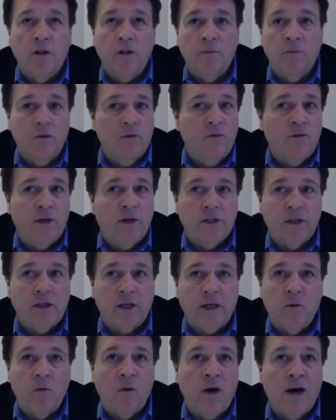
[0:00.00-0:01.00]
CEO wants
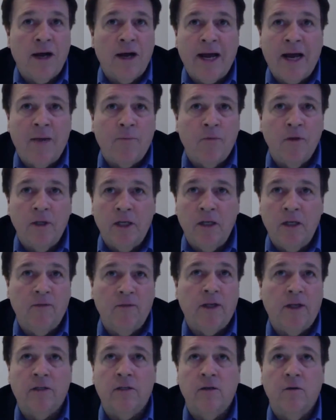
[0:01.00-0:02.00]
me to investigate why
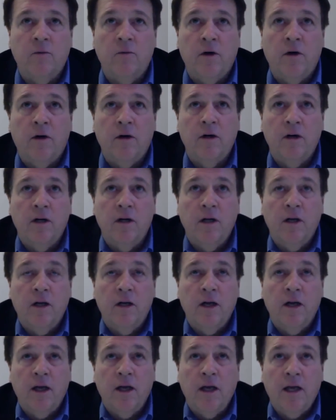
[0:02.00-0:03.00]
Apple innovates so
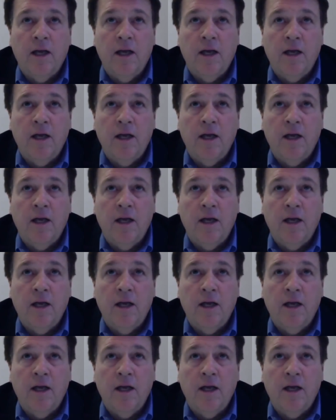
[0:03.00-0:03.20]
well.